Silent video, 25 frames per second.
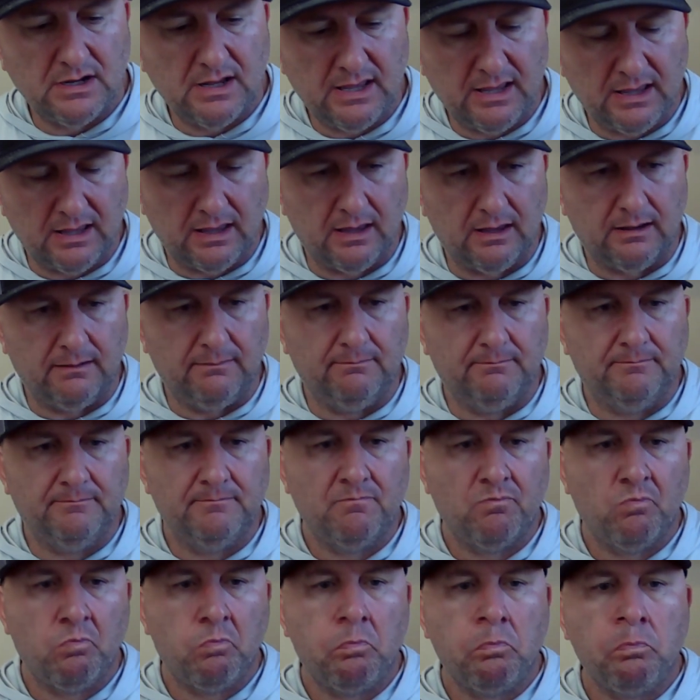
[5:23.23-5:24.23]
and
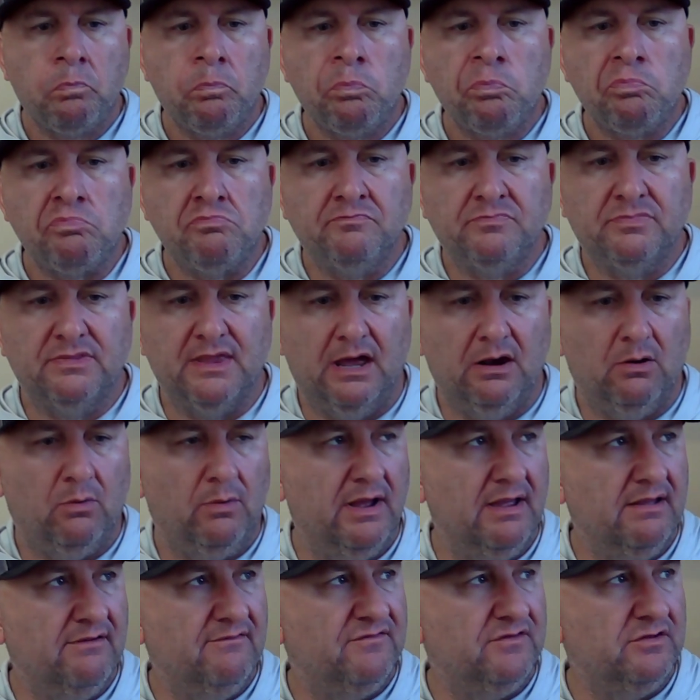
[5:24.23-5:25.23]
that
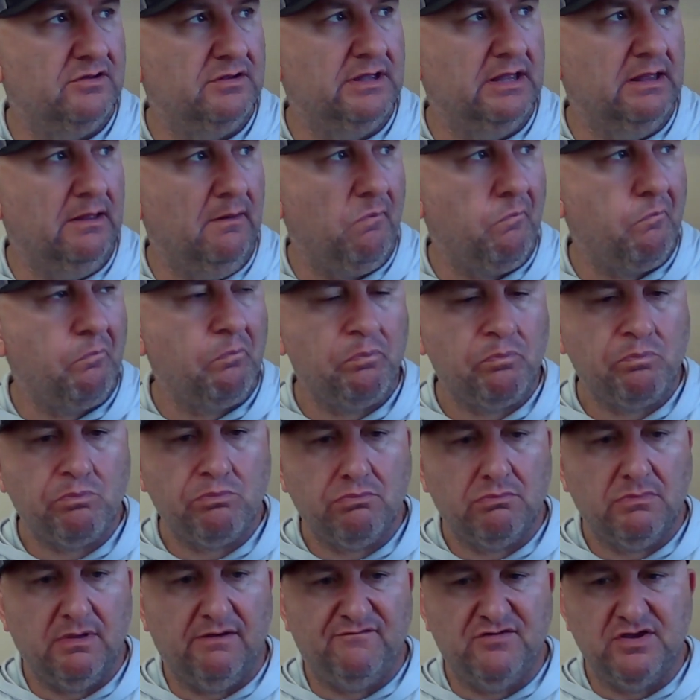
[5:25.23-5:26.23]
way if you
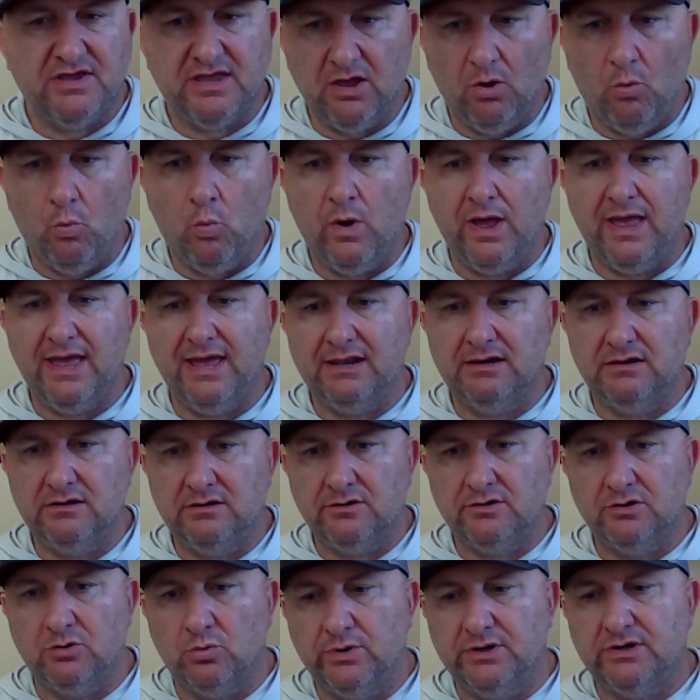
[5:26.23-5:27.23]
get wet
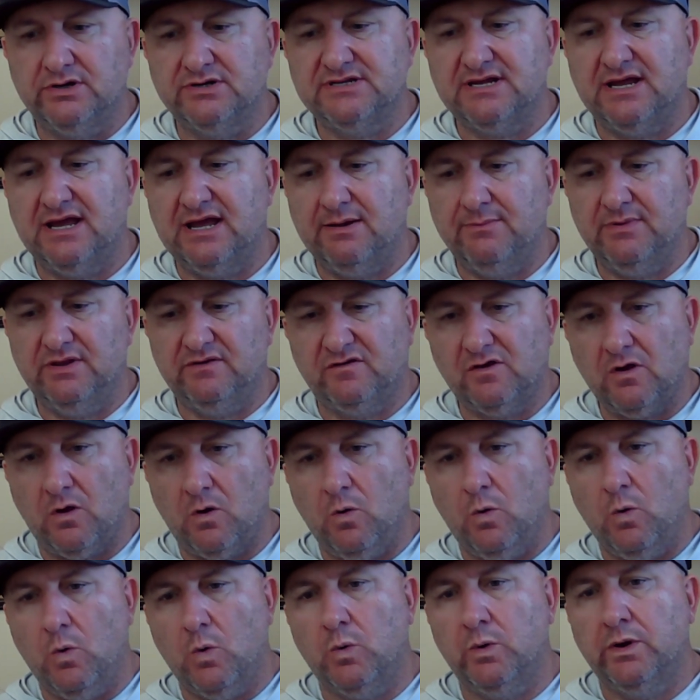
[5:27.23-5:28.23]
during the winter time, it's
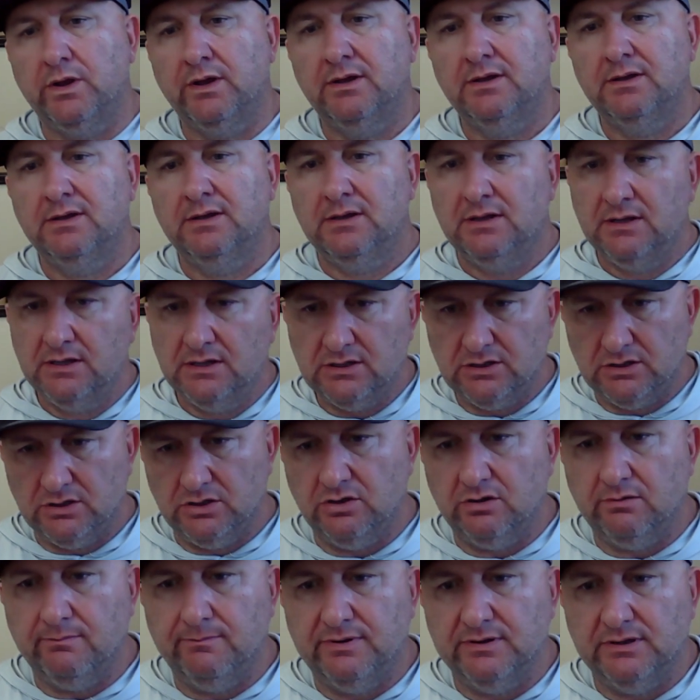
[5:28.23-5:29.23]
cold.
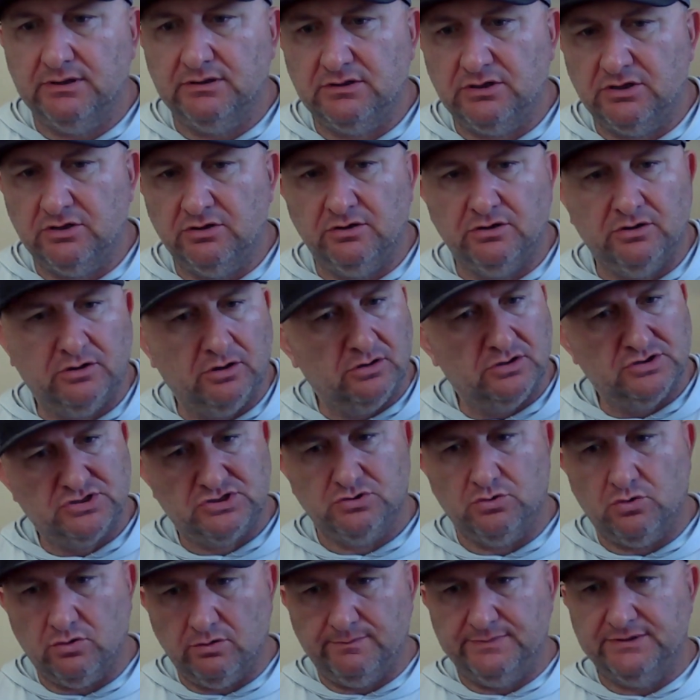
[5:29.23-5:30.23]
You can go to
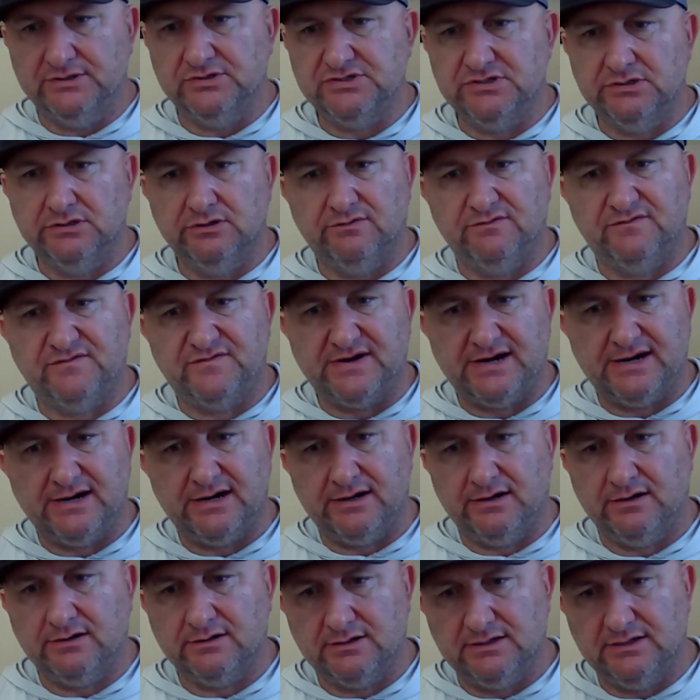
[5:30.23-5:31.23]
shore, build your little
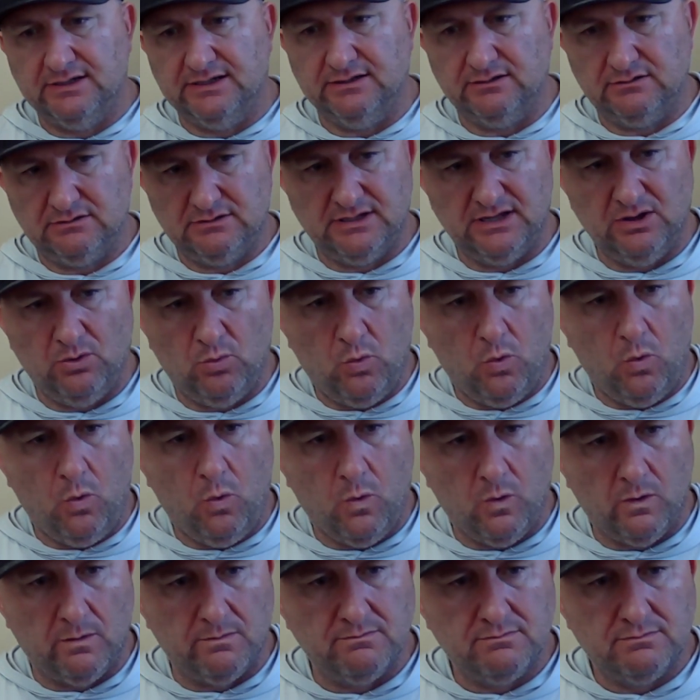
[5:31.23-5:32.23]
fire, get
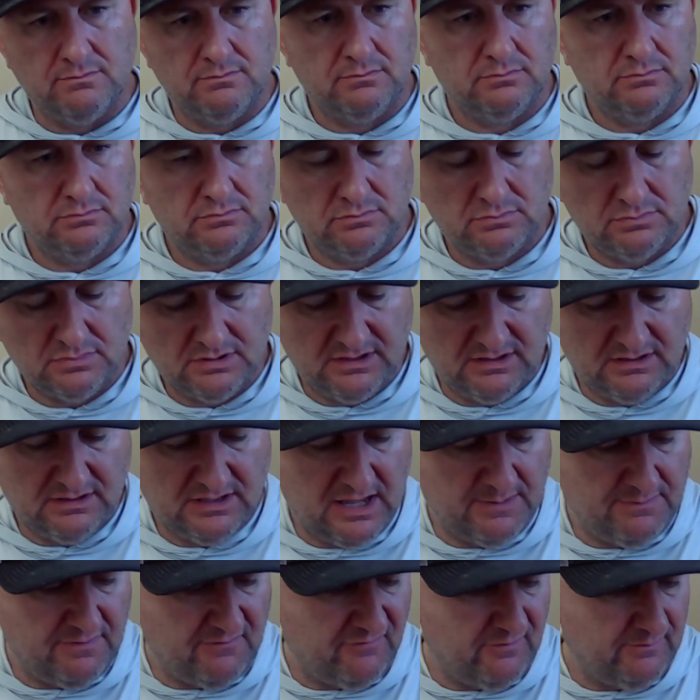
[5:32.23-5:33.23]
warm,
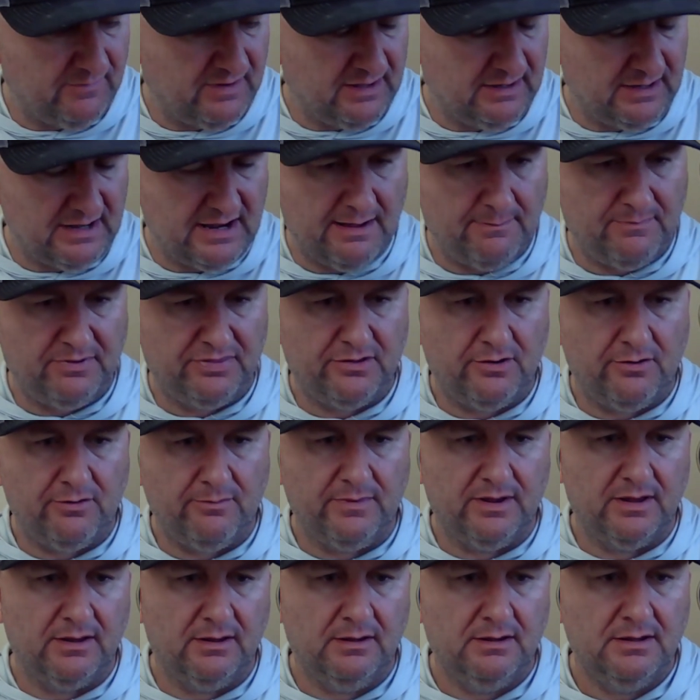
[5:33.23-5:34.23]
keep you from getting
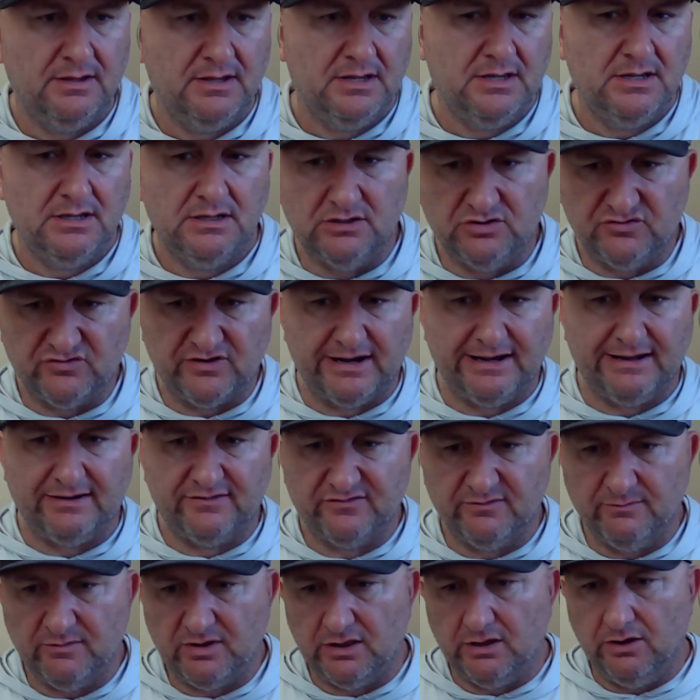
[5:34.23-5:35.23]
hypothermia, dry out
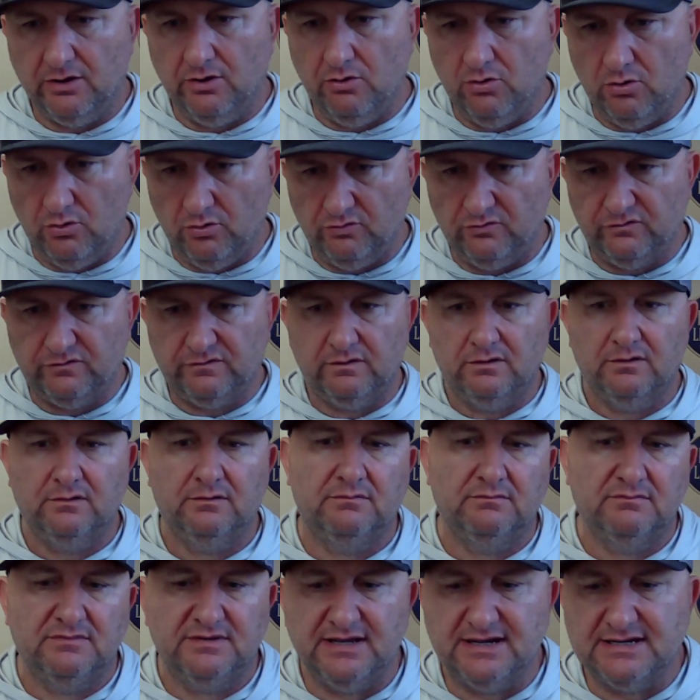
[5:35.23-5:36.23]
some clothes,
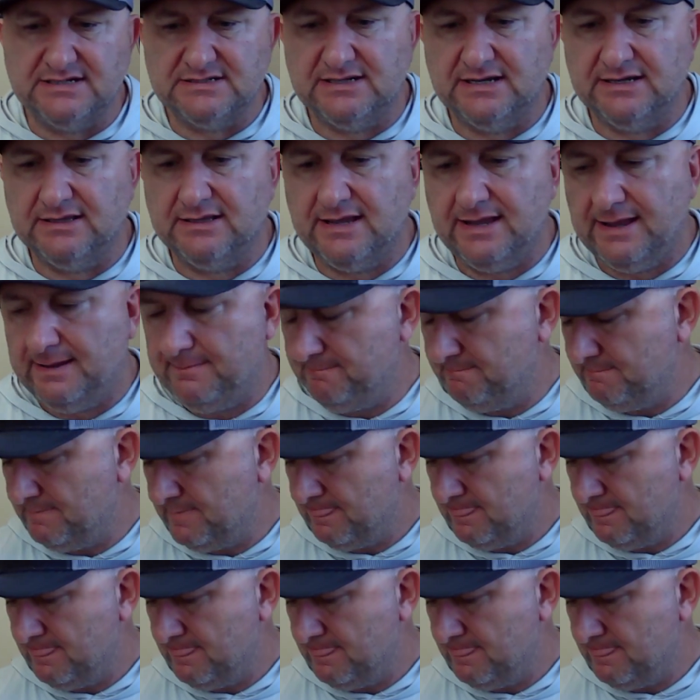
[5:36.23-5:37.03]
things like that.